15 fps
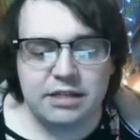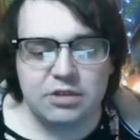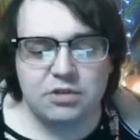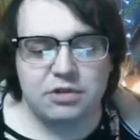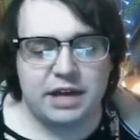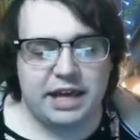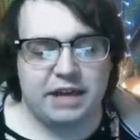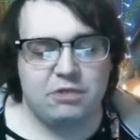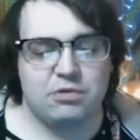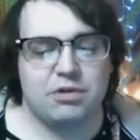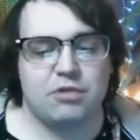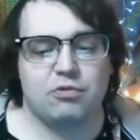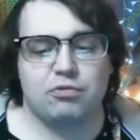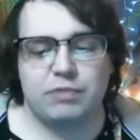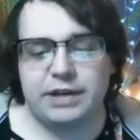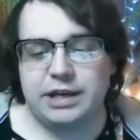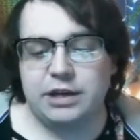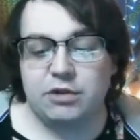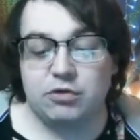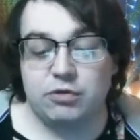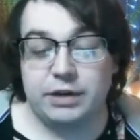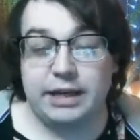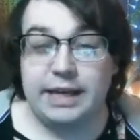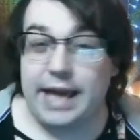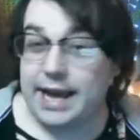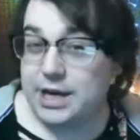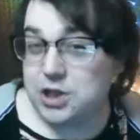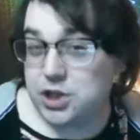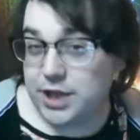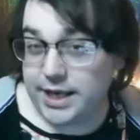look like it was a
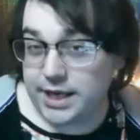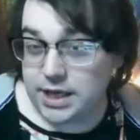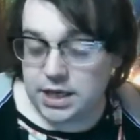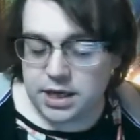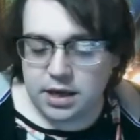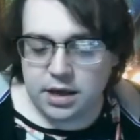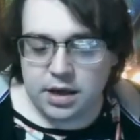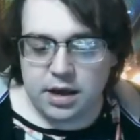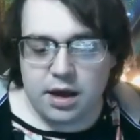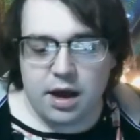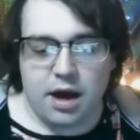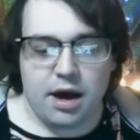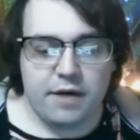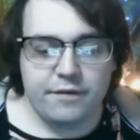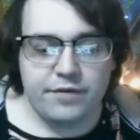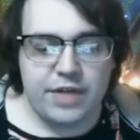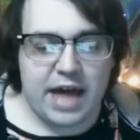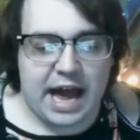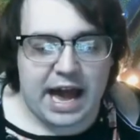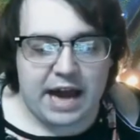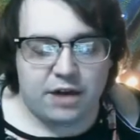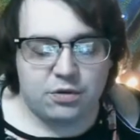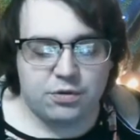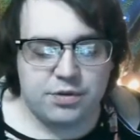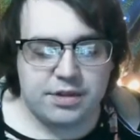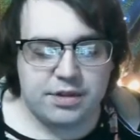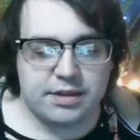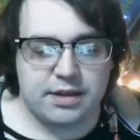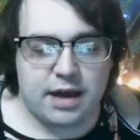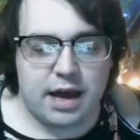recreation of the
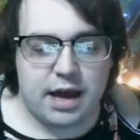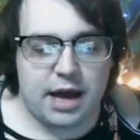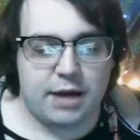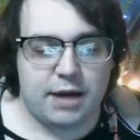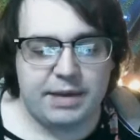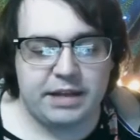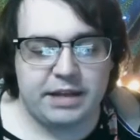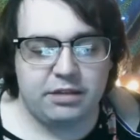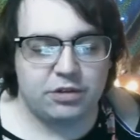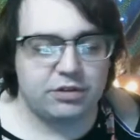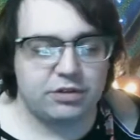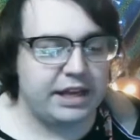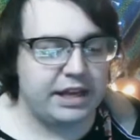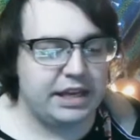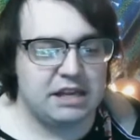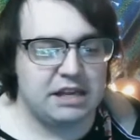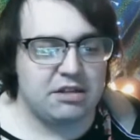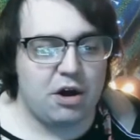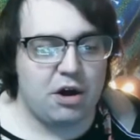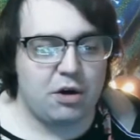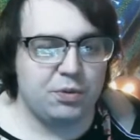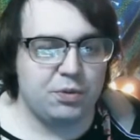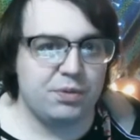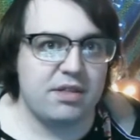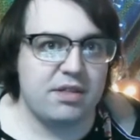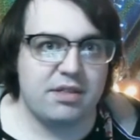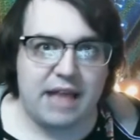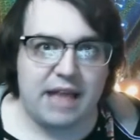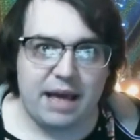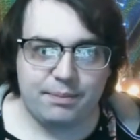house. It looked like its own
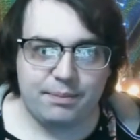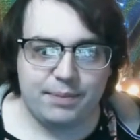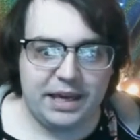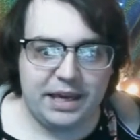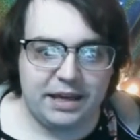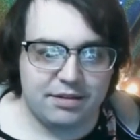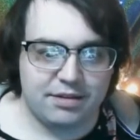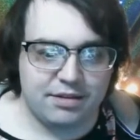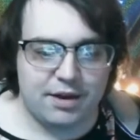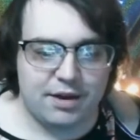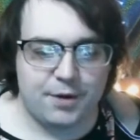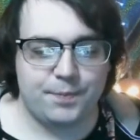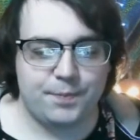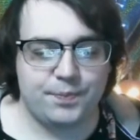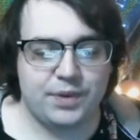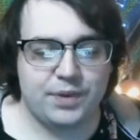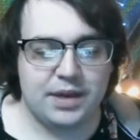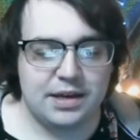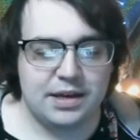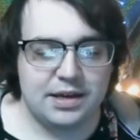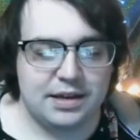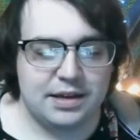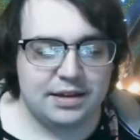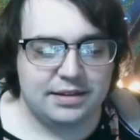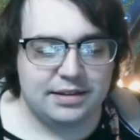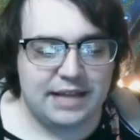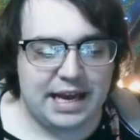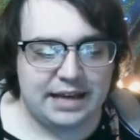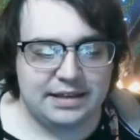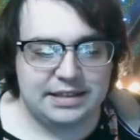set piece, so
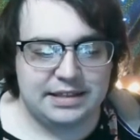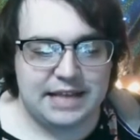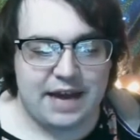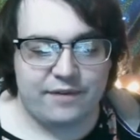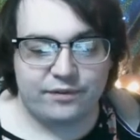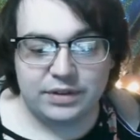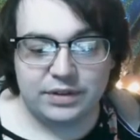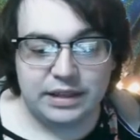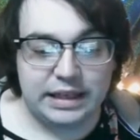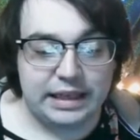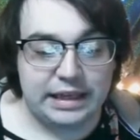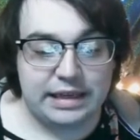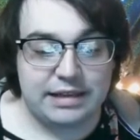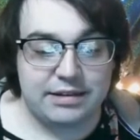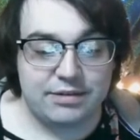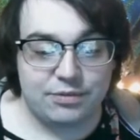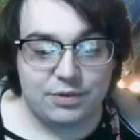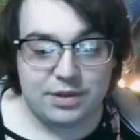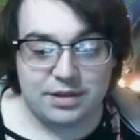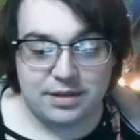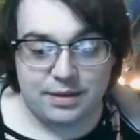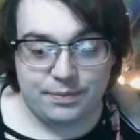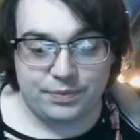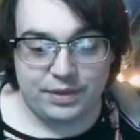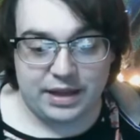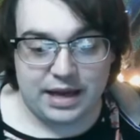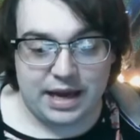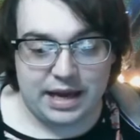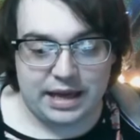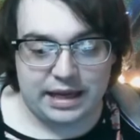that definitely was
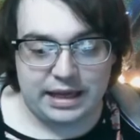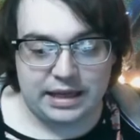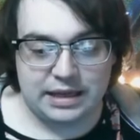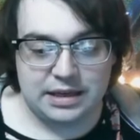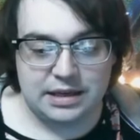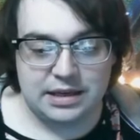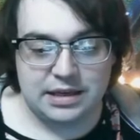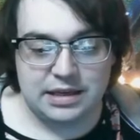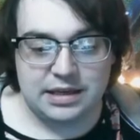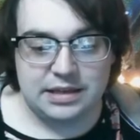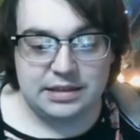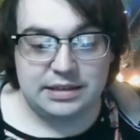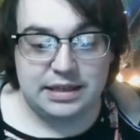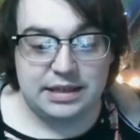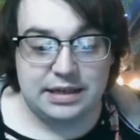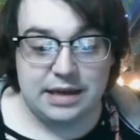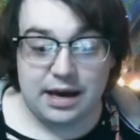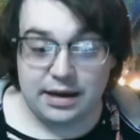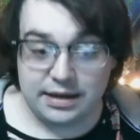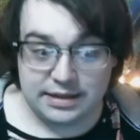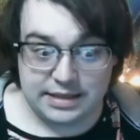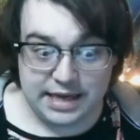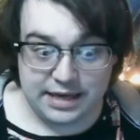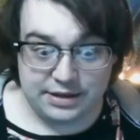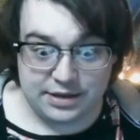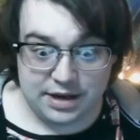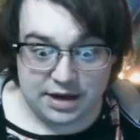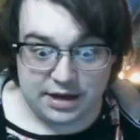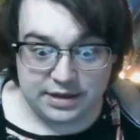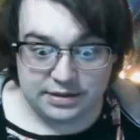something I did not intend
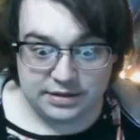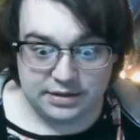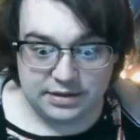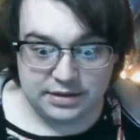on.